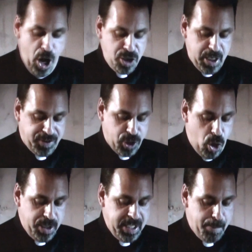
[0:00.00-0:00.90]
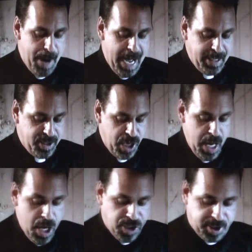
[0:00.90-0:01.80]
through it, baby. Get through it,
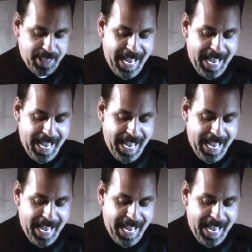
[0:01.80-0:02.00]
baby.